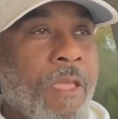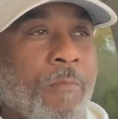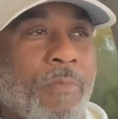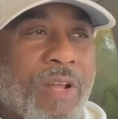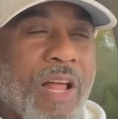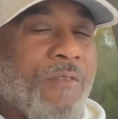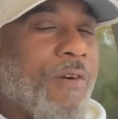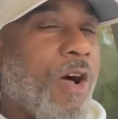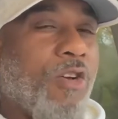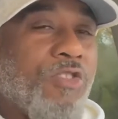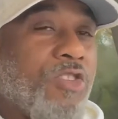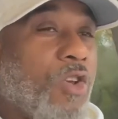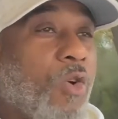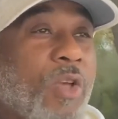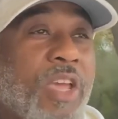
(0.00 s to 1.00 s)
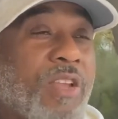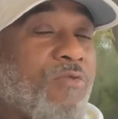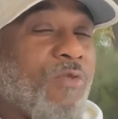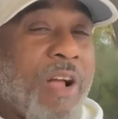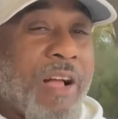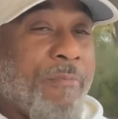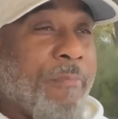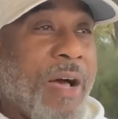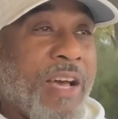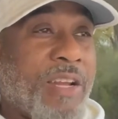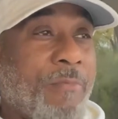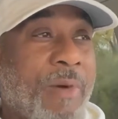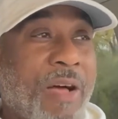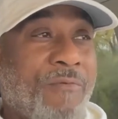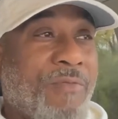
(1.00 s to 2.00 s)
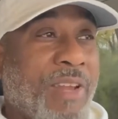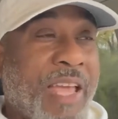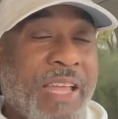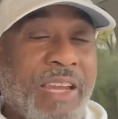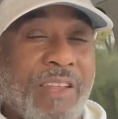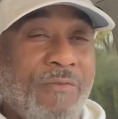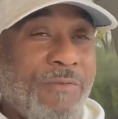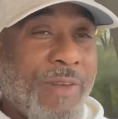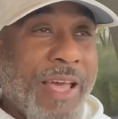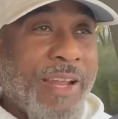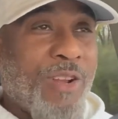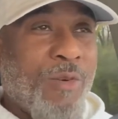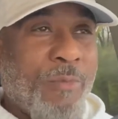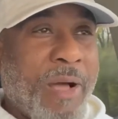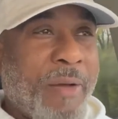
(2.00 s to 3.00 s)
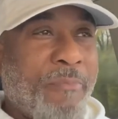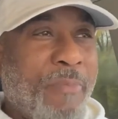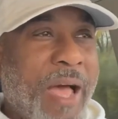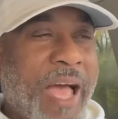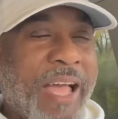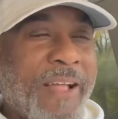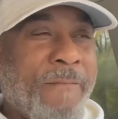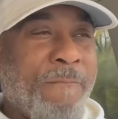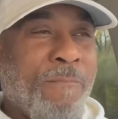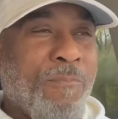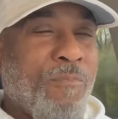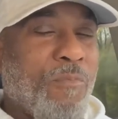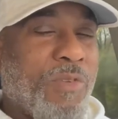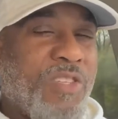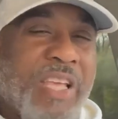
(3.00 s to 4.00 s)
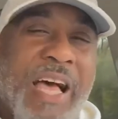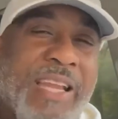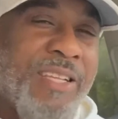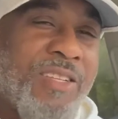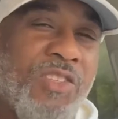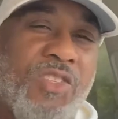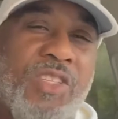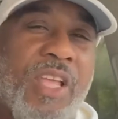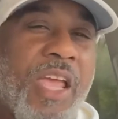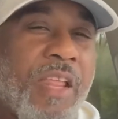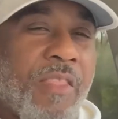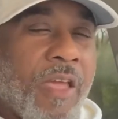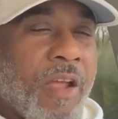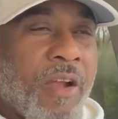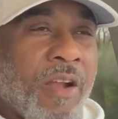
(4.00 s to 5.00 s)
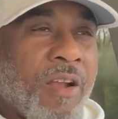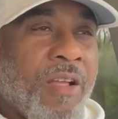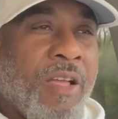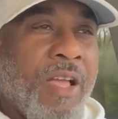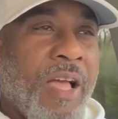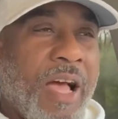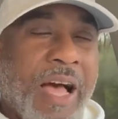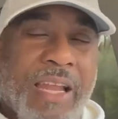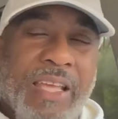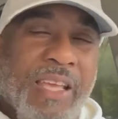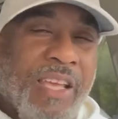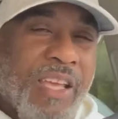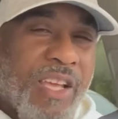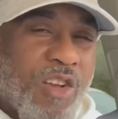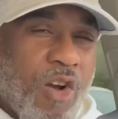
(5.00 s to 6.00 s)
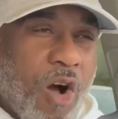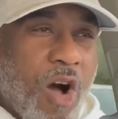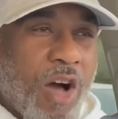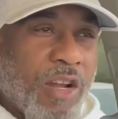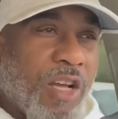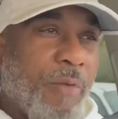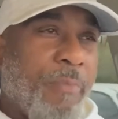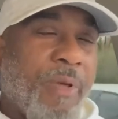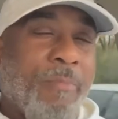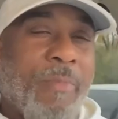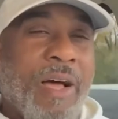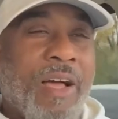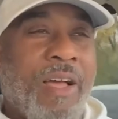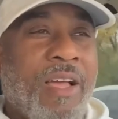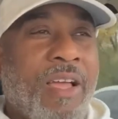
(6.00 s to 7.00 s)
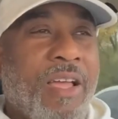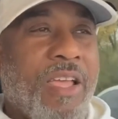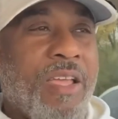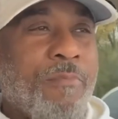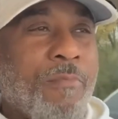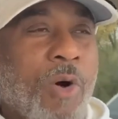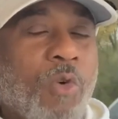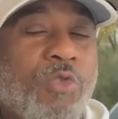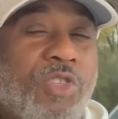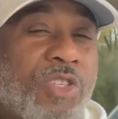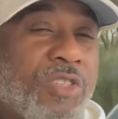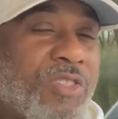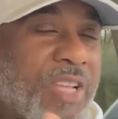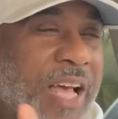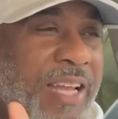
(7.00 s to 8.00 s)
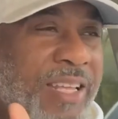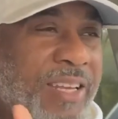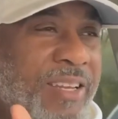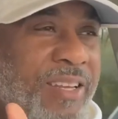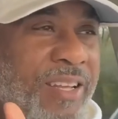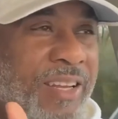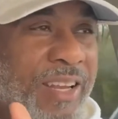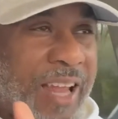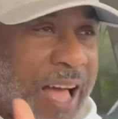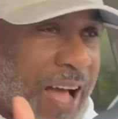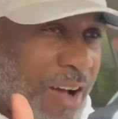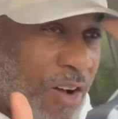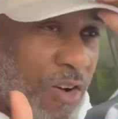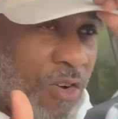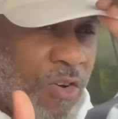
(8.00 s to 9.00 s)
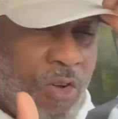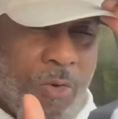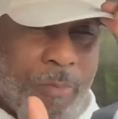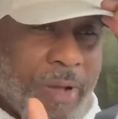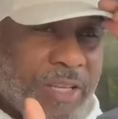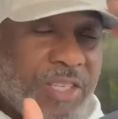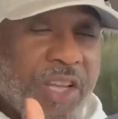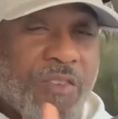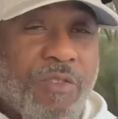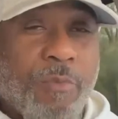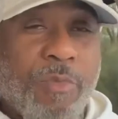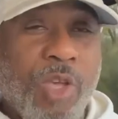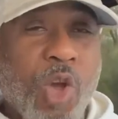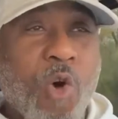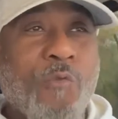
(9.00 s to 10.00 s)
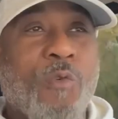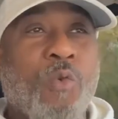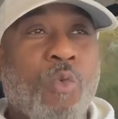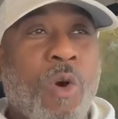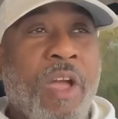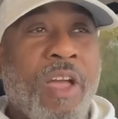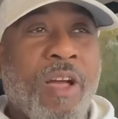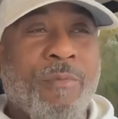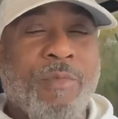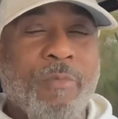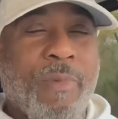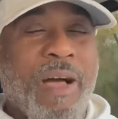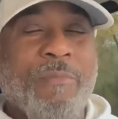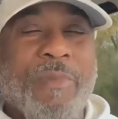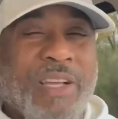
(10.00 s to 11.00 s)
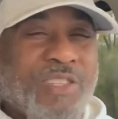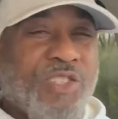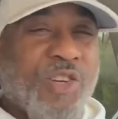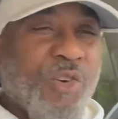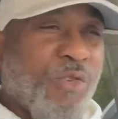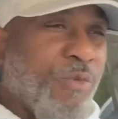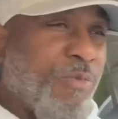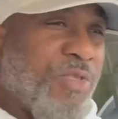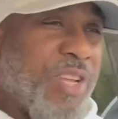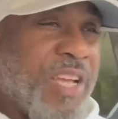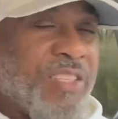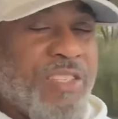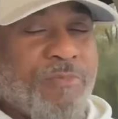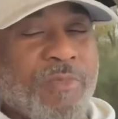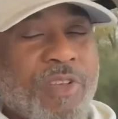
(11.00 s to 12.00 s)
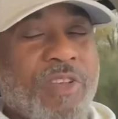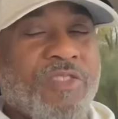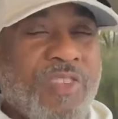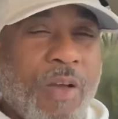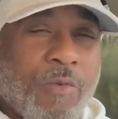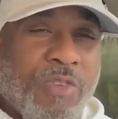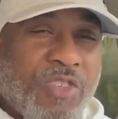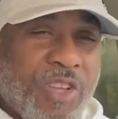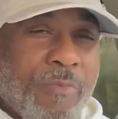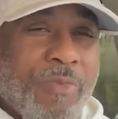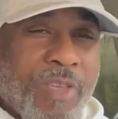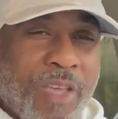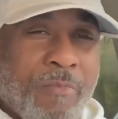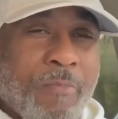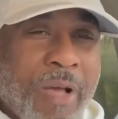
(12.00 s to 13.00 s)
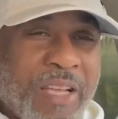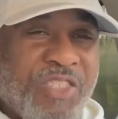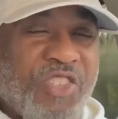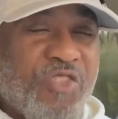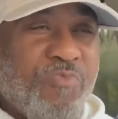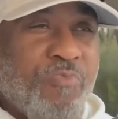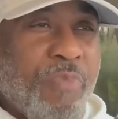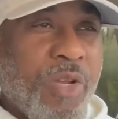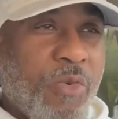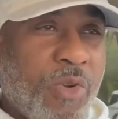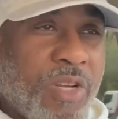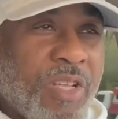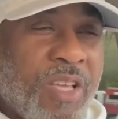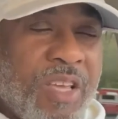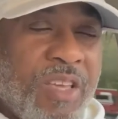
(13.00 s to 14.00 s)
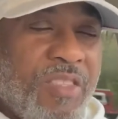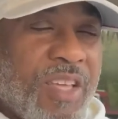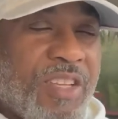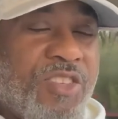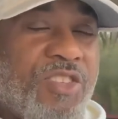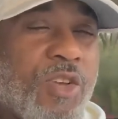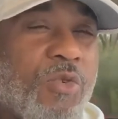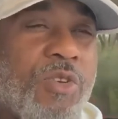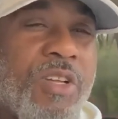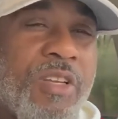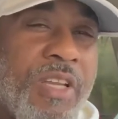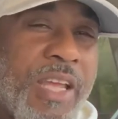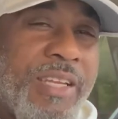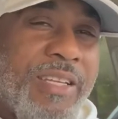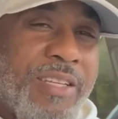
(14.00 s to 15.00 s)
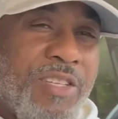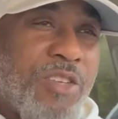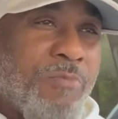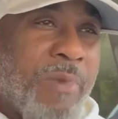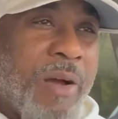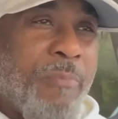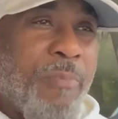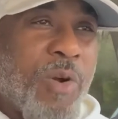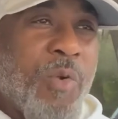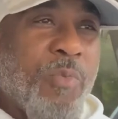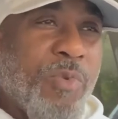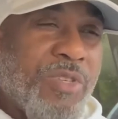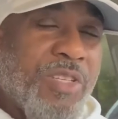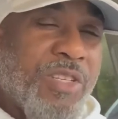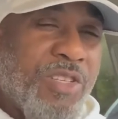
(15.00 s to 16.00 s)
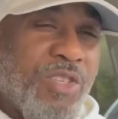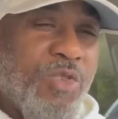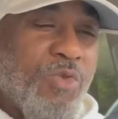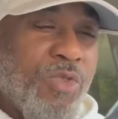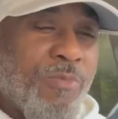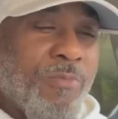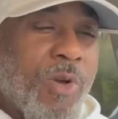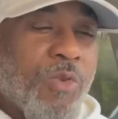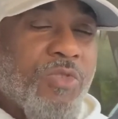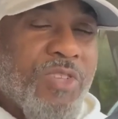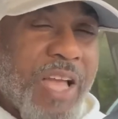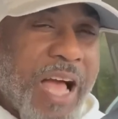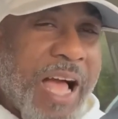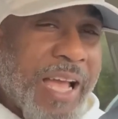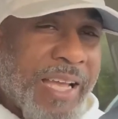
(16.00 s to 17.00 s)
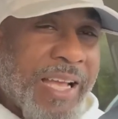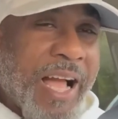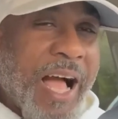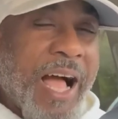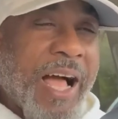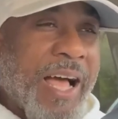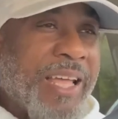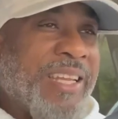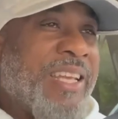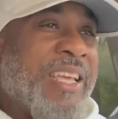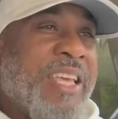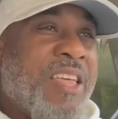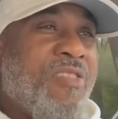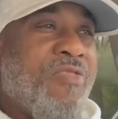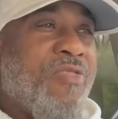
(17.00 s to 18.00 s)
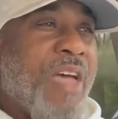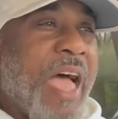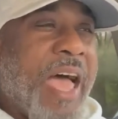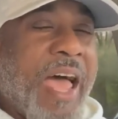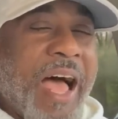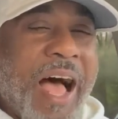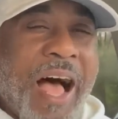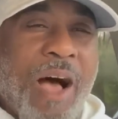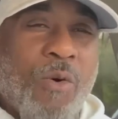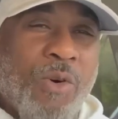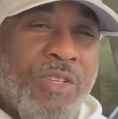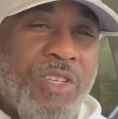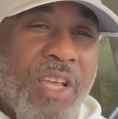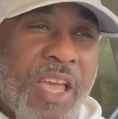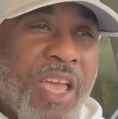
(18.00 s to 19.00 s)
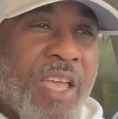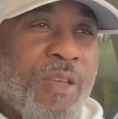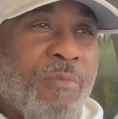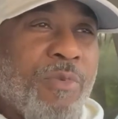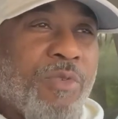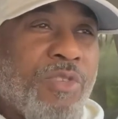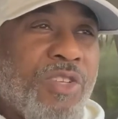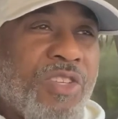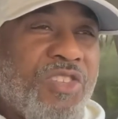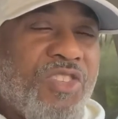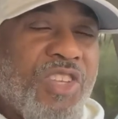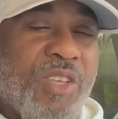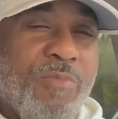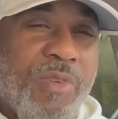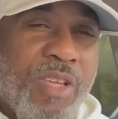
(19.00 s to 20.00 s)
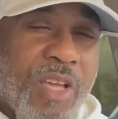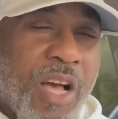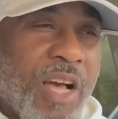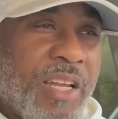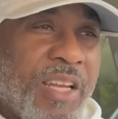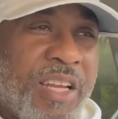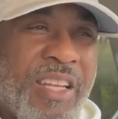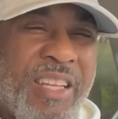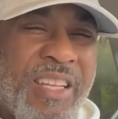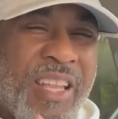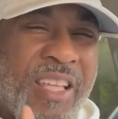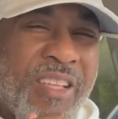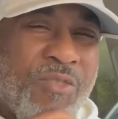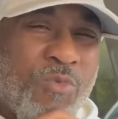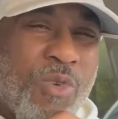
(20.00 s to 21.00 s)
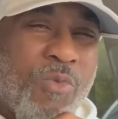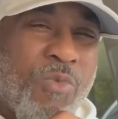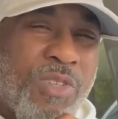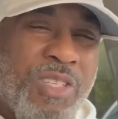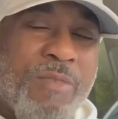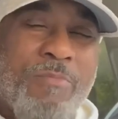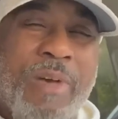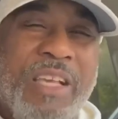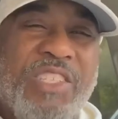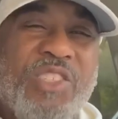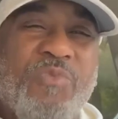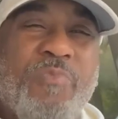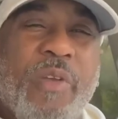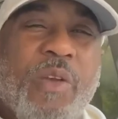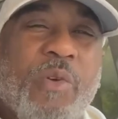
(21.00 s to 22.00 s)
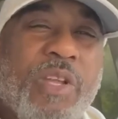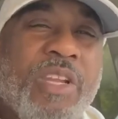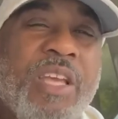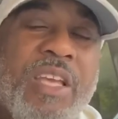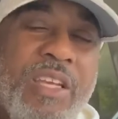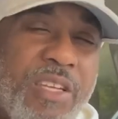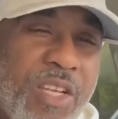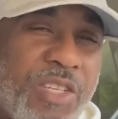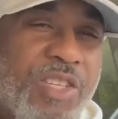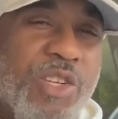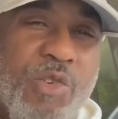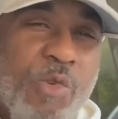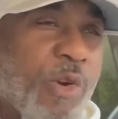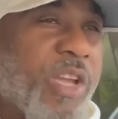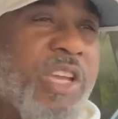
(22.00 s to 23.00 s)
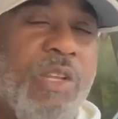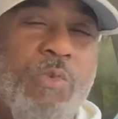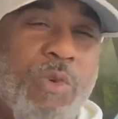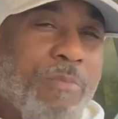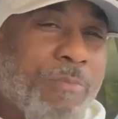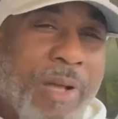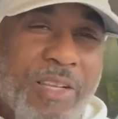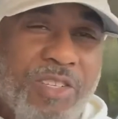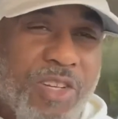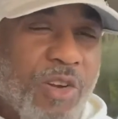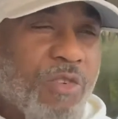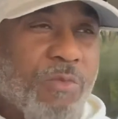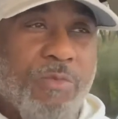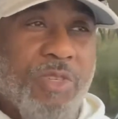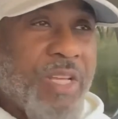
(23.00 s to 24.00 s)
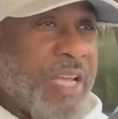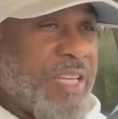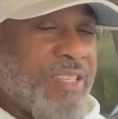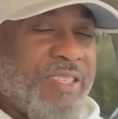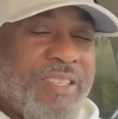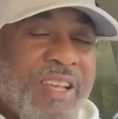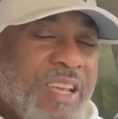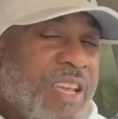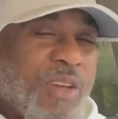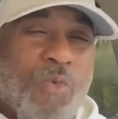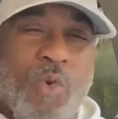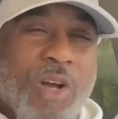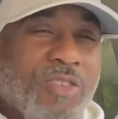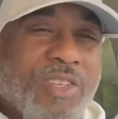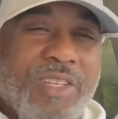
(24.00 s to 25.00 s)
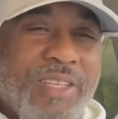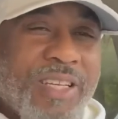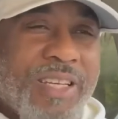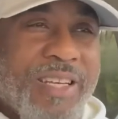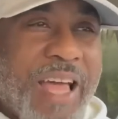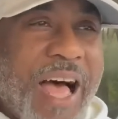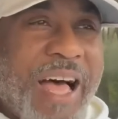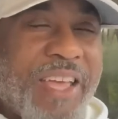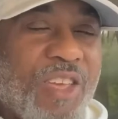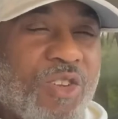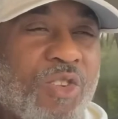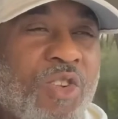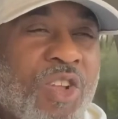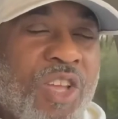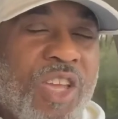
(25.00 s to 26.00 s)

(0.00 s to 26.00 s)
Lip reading: But I've also hit rock bottom. I've landed flat on my back. But see, I stay there. I didn't get caught up in my emotions. I didn't allow myself to be overwhelmed by my circumstances because there was something in my spirit that's so connected to my purpose and to the Most High God that I was able to see beyond it, and that what was in my spirit disagreed with my circumstances. It wasn't denial.